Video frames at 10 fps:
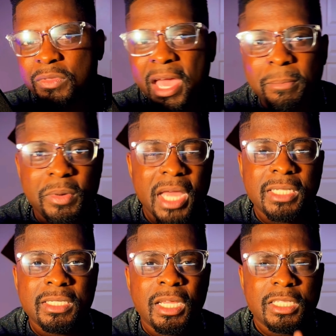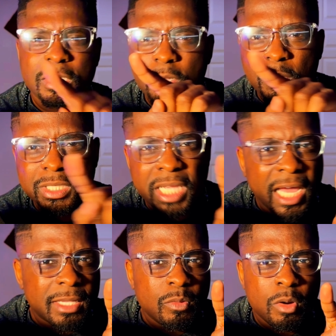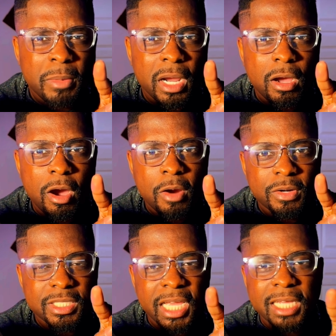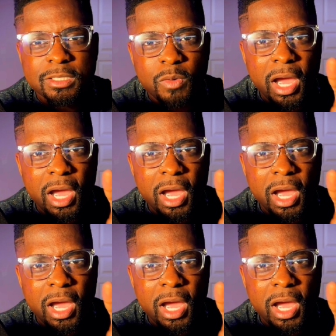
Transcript: that button to know exactly where my car is at, so I